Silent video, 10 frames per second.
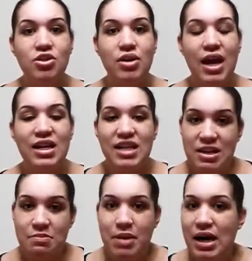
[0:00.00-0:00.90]
so I had to
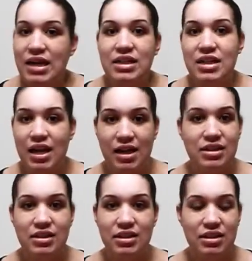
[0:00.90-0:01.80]
keep buying
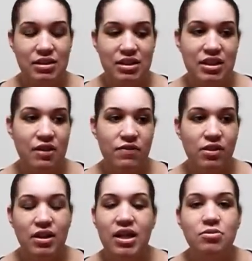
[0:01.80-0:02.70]
tests to see if the
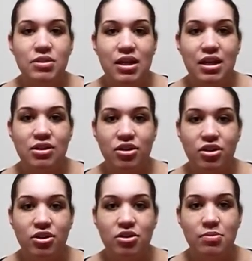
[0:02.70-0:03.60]
line was getting
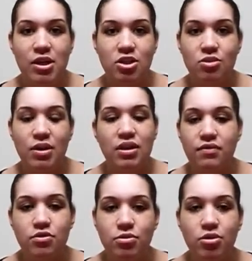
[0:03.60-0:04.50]
darker to make sure my
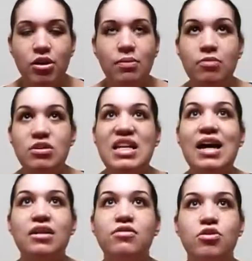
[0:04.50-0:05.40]
levels were going up. It was
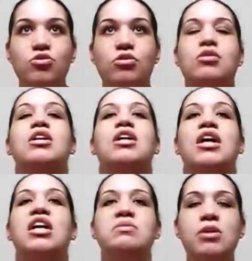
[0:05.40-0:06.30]
out of control.
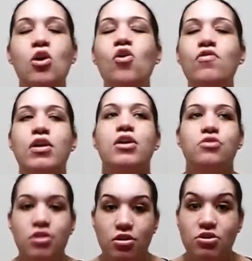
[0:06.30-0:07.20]
I spent over
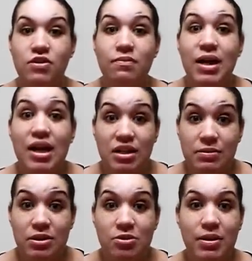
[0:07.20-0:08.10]
$100. If my
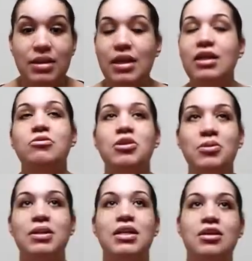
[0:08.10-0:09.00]
husband knew about that, he would
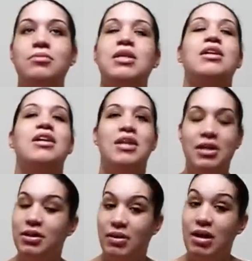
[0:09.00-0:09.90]
totally kill me.
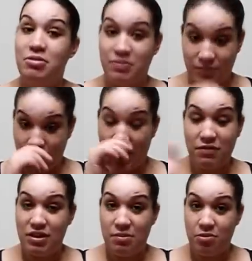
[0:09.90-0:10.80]
I would
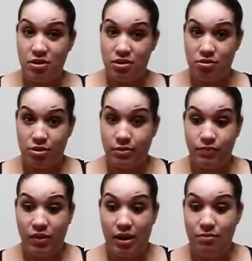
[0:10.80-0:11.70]
every time I went to the store.
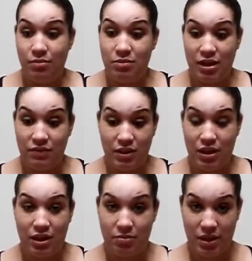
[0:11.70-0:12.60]
I'm not even
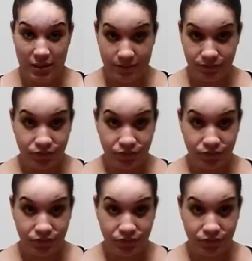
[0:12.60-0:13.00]
lying. I'd buy